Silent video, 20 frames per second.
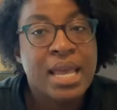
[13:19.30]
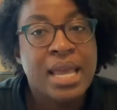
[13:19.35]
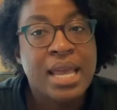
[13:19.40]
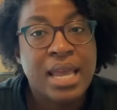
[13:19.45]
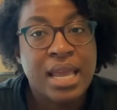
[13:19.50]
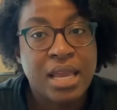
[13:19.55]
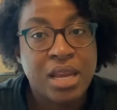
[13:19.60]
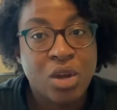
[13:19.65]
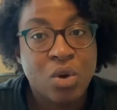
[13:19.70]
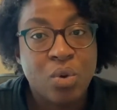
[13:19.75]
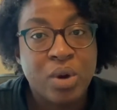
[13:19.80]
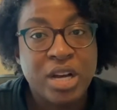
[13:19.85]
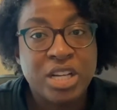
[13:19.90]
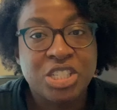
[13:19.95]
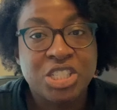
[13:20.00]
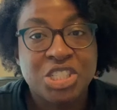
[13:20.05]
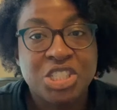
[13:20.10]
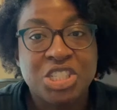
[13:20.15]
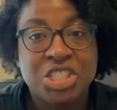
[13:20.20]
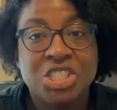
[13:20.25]
Any
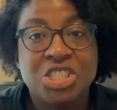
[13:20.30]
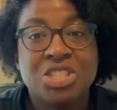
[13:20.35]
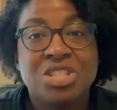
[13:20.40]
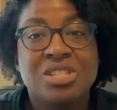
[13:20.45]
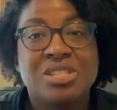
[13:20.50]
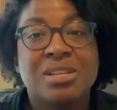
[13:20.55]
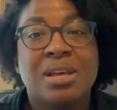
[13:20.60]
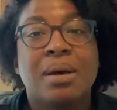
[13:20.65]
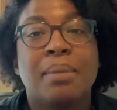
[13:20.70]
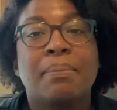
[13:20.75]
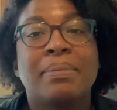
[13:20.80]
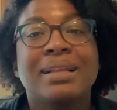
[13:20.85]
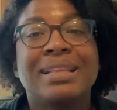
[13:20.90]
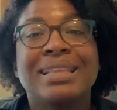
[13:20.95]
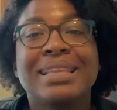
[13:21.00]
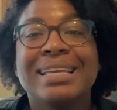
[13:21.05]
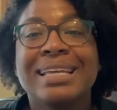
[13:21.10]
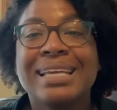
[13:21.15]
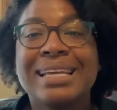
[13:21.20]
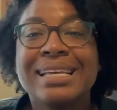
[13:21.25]
questions?
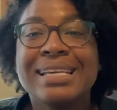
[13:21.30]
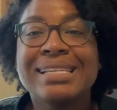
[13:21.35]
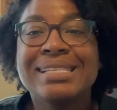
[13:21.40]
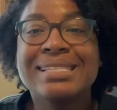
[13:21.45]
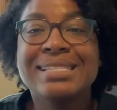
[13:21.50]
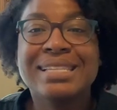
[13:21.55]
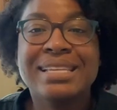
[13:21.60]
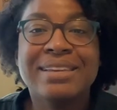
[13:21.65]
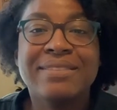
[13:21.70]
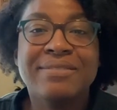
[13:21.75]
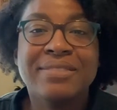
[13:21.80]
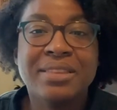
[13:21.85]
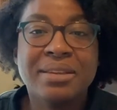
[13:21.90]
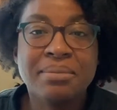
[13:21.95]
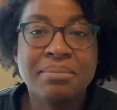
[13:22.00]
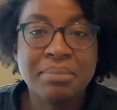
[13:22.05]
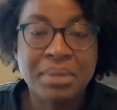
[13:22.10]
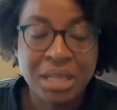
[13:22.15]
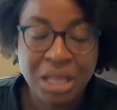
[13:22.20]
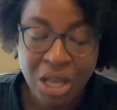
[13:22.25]
Please leave
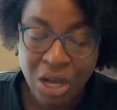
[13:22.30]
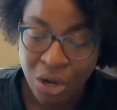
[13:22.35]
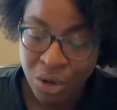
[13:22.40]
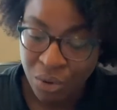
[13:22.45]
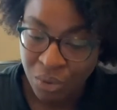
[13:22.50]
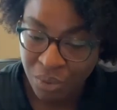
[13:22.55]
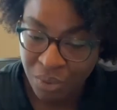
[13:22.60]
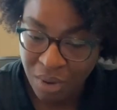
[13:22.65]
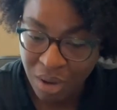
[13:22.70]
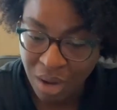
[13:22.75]
them below.